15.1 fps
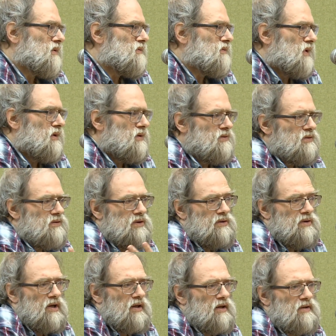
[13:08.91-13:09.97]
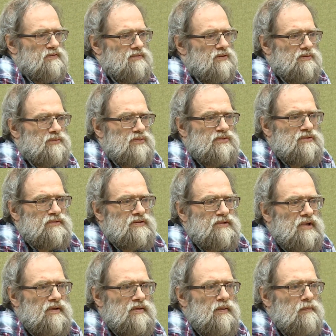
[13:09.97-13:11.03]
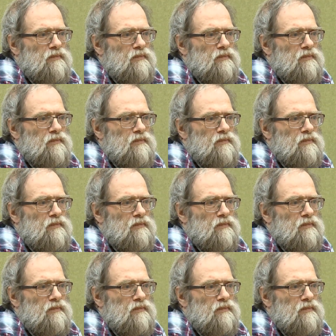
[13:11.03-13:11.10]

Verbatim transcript: Well, no, I have not proven that.